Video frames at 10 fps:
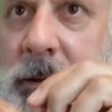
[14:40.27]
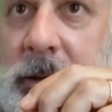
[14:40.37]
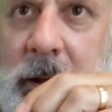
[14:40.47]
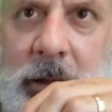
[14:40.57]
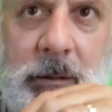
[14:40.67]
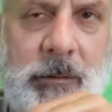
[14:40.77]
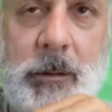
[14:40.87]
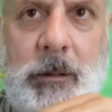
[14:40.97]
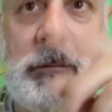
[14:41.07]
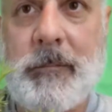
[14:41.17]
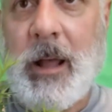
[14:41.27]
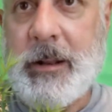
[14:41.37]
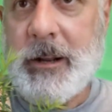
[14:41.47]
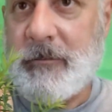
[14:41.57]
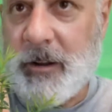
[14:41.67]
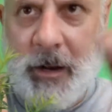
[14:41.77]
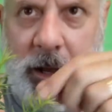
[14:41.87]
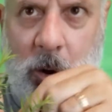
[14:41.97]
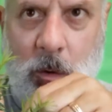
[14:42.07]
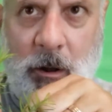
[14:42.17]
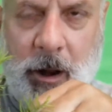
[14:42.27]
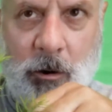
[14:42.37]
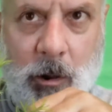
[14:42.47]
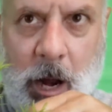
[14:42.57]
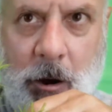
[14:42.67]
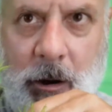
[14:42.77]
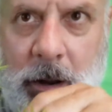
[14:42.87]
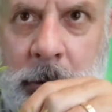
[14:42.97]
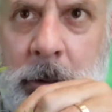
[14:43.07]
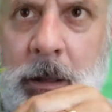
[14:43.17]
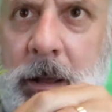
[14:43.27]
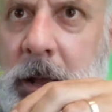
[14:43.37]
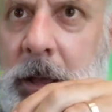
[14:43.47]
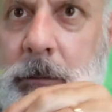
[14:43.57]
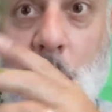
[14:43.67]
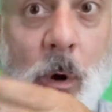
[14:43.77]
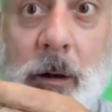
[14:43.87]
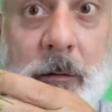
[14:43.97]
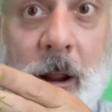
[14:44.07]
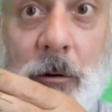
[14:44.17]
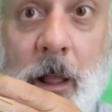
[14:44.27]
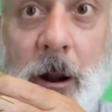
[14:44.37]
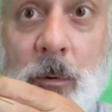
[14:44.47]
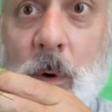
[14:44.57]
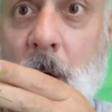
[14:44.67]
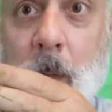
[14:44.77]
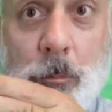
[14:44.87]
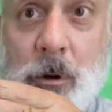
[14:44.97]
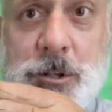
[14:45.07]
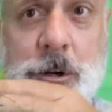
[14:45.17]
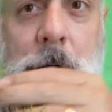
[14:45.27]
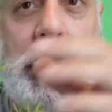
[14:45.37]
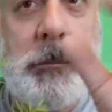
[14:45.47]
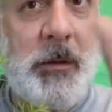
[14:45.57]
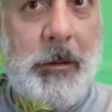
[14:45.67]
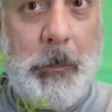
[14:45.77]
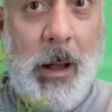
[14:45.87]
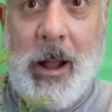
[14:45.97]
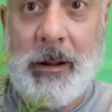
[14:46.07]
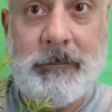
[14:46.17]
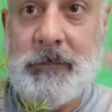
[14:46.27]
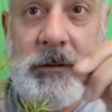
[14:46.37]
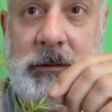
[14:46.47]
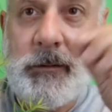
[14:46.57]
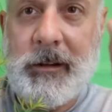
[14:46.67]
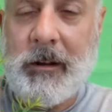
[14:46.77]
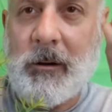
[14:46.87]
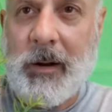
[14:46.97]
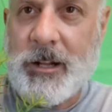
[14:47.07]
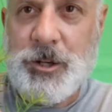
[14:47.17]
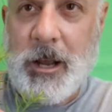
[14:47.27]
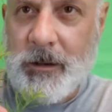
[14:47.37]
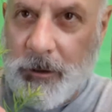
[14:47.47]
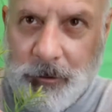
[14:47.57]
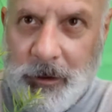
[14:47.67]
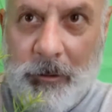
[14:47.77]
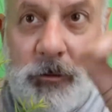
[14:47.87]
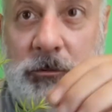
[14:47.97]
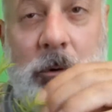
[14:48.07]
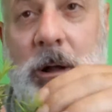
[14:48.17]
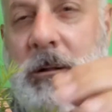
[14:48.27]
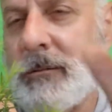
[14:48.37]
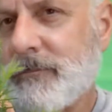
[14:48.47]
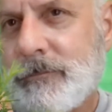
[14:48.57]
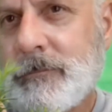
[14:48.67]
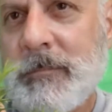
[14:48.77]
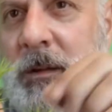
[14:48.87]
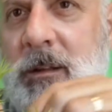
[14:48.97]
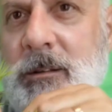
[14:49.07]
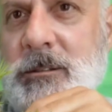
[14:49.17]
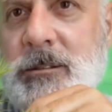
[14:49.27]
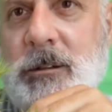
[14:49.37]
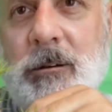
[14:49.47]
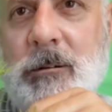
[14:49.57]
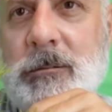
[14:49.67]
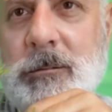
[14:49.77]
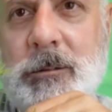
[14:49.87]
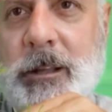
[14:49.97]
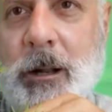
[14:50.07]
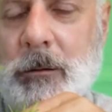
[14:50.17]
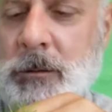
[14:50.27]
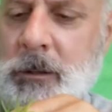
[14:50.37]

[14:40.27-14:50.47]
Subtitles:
I did a video on air layering, and the one air layered well in my brush cherry, but the pine, you know, when I checked underneath the foil, still, you know,